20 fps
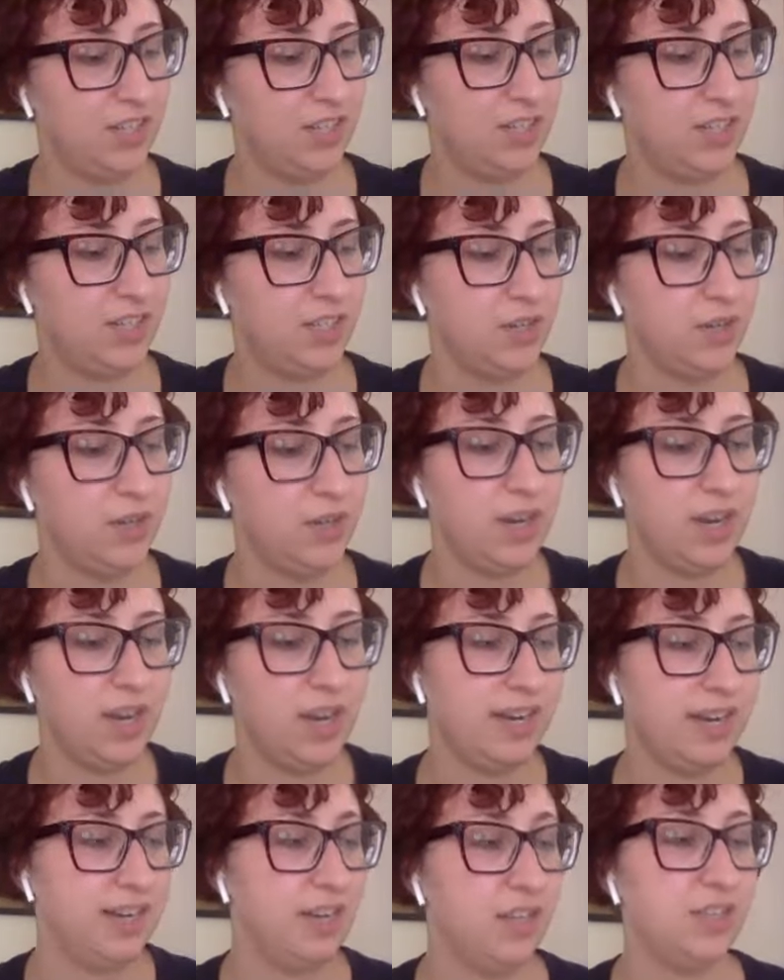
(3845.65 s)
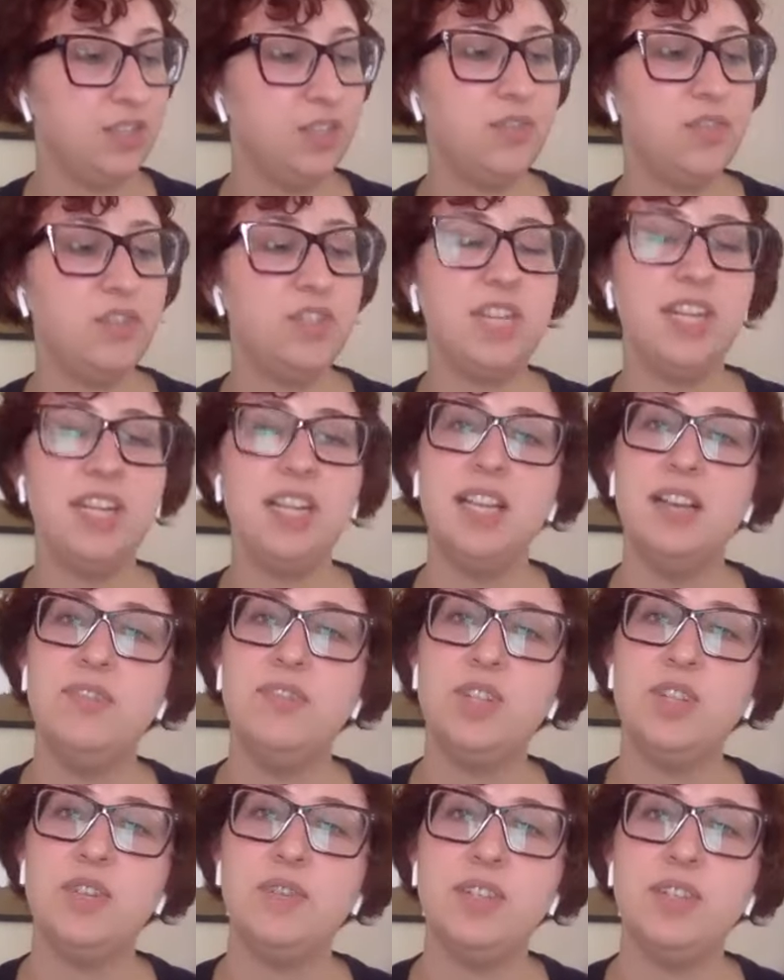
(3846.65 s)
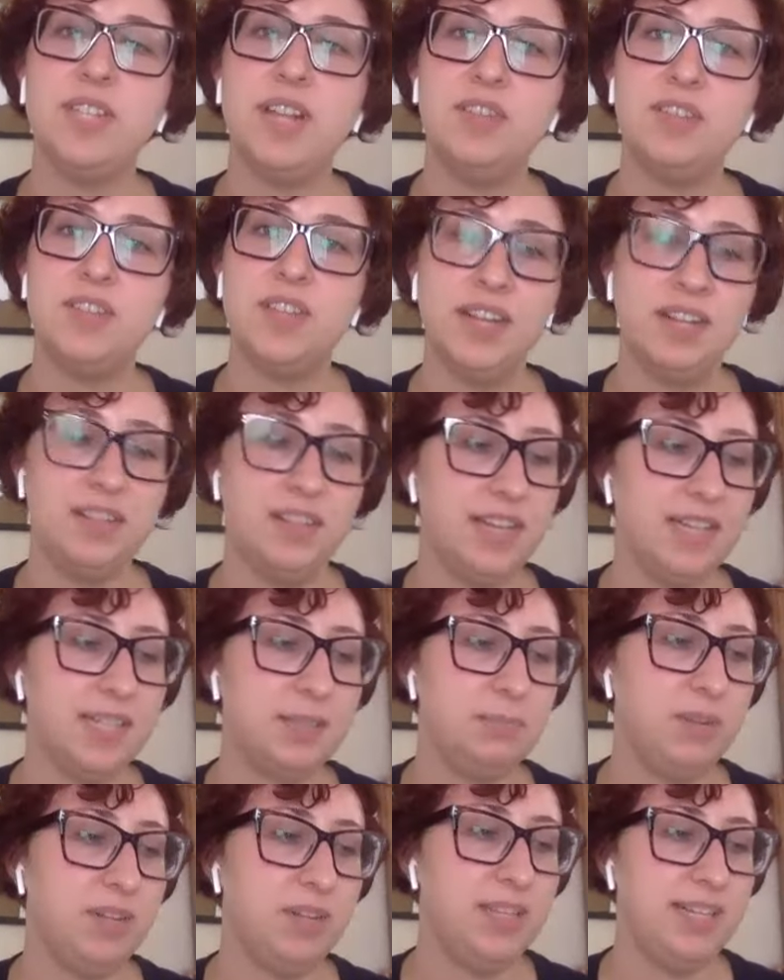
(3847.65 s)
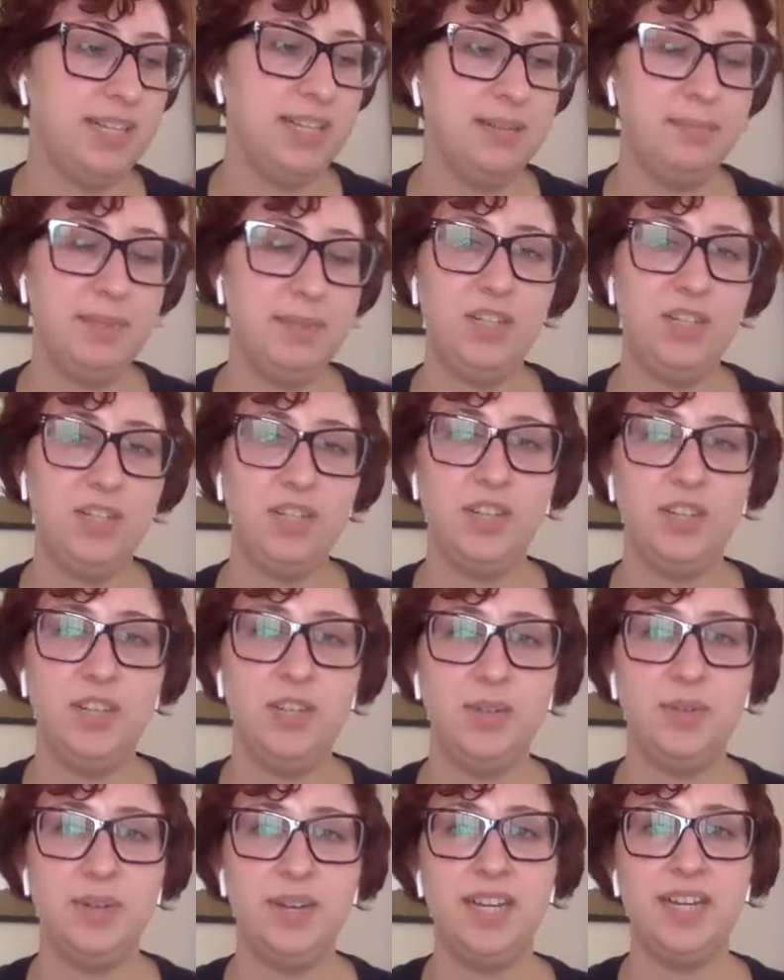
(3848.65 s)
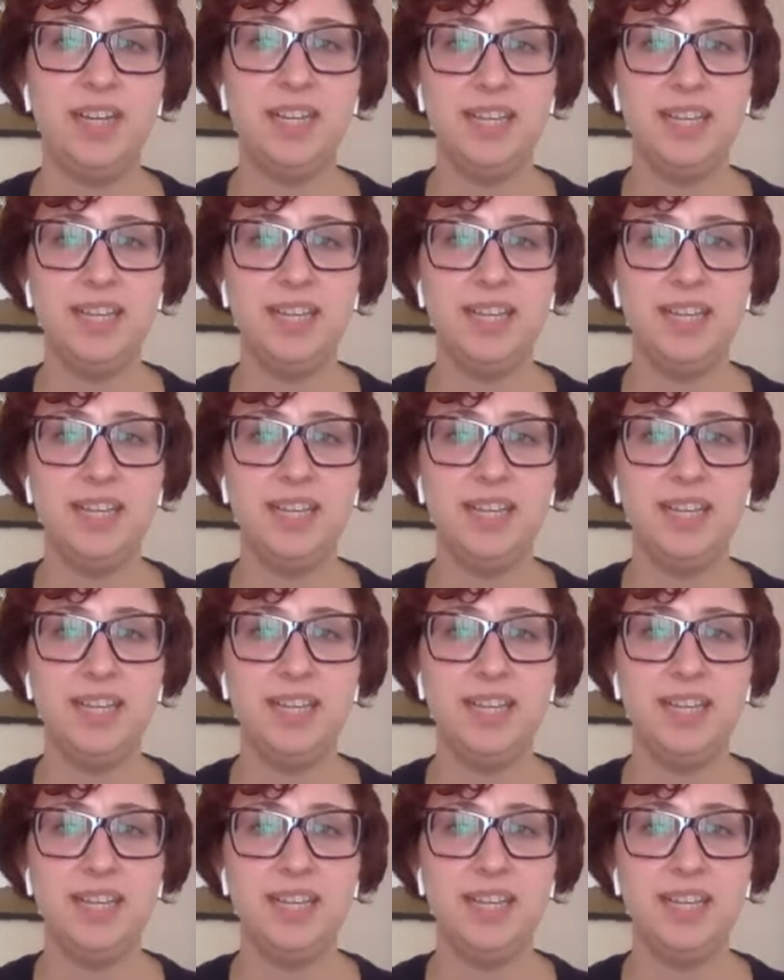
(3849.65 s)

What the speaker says: So, and also if there's any leftovers after that class, Polina, make sure you